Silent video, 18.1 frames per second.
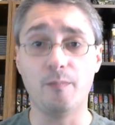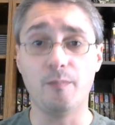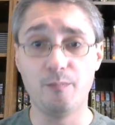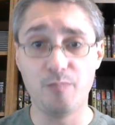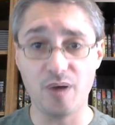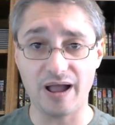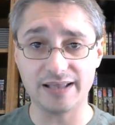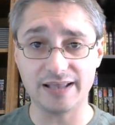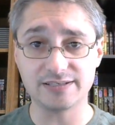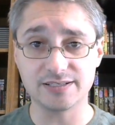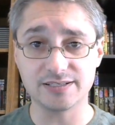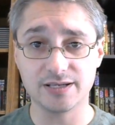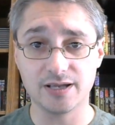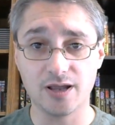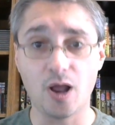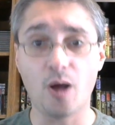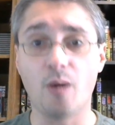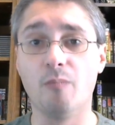But
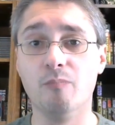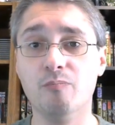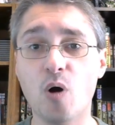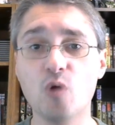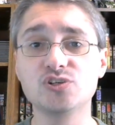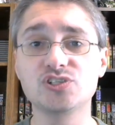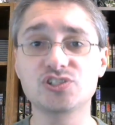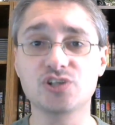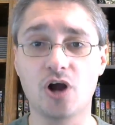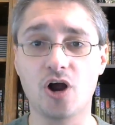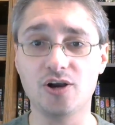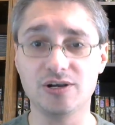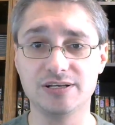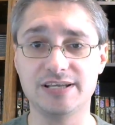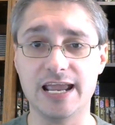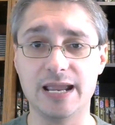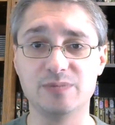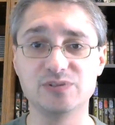most
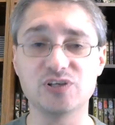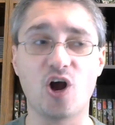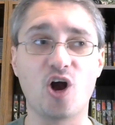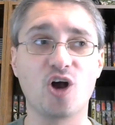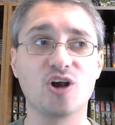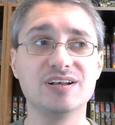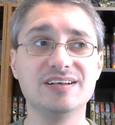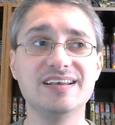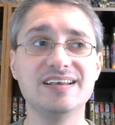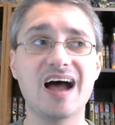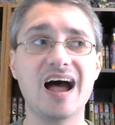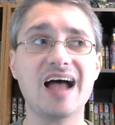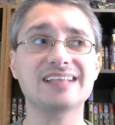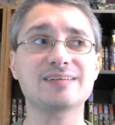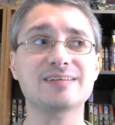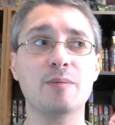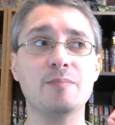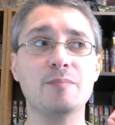card games are
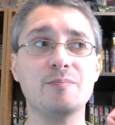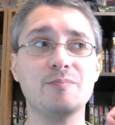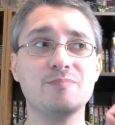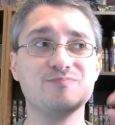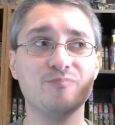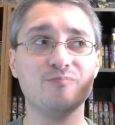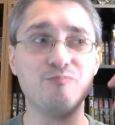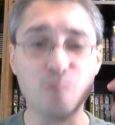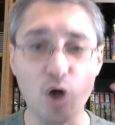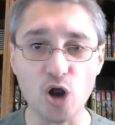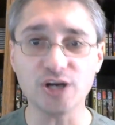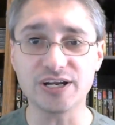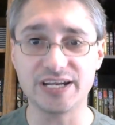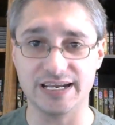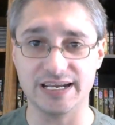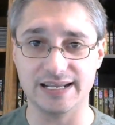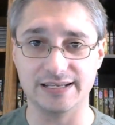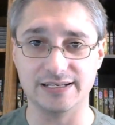not
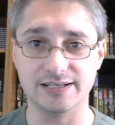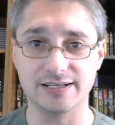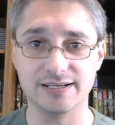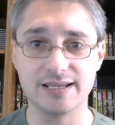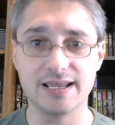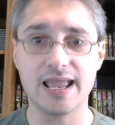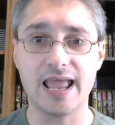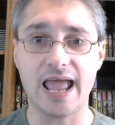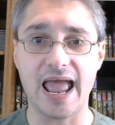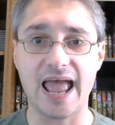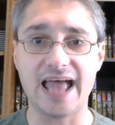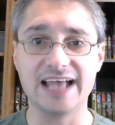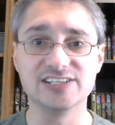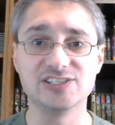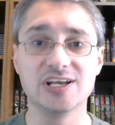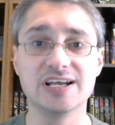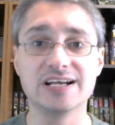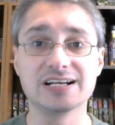marketed
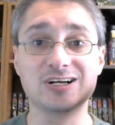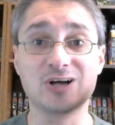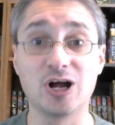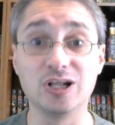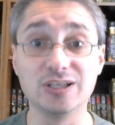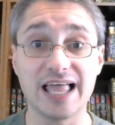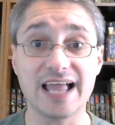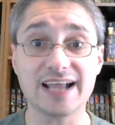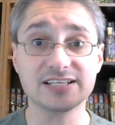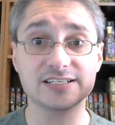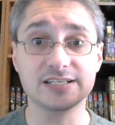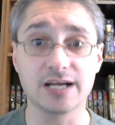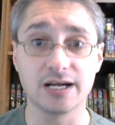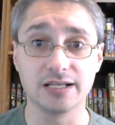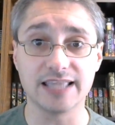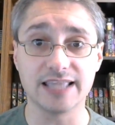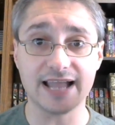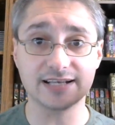as collect,
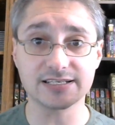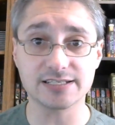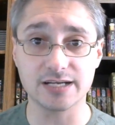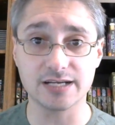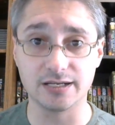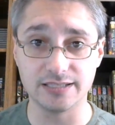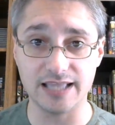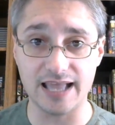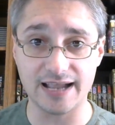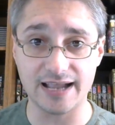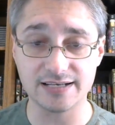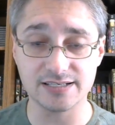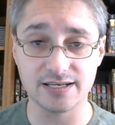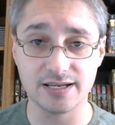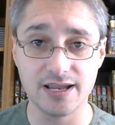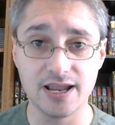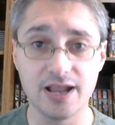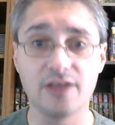collect,
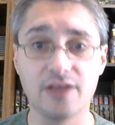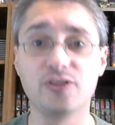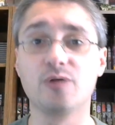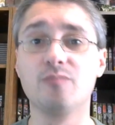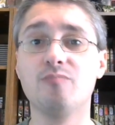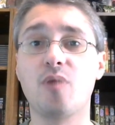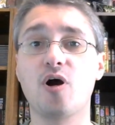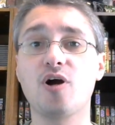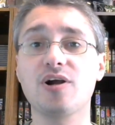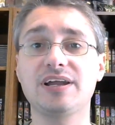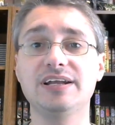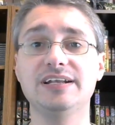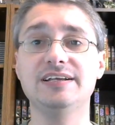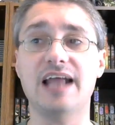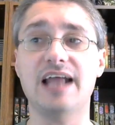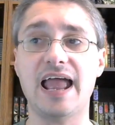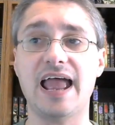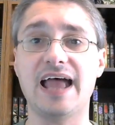collect. They're
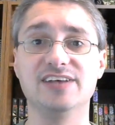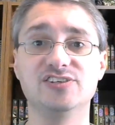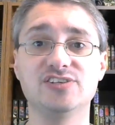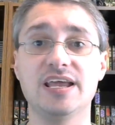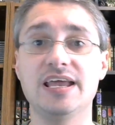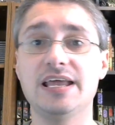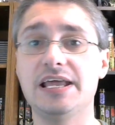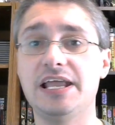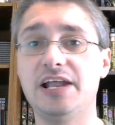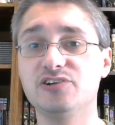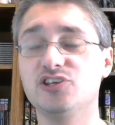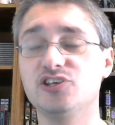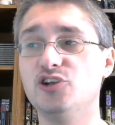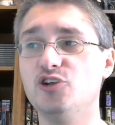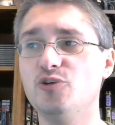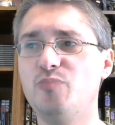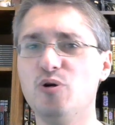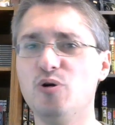marketed as, here's
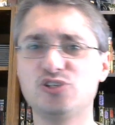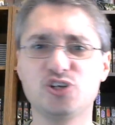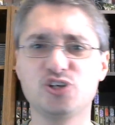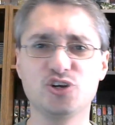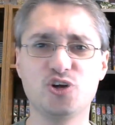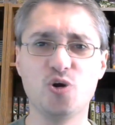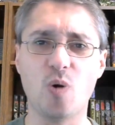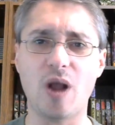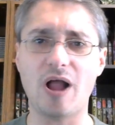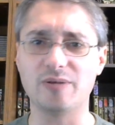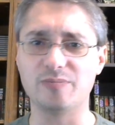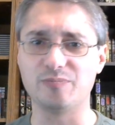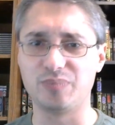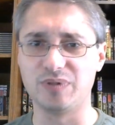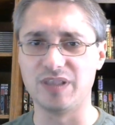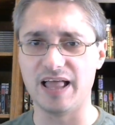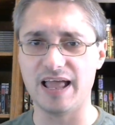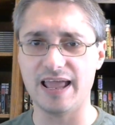a new booster, go out
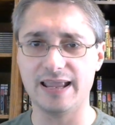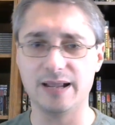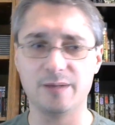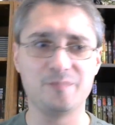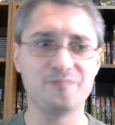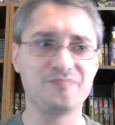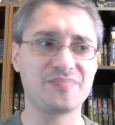and play.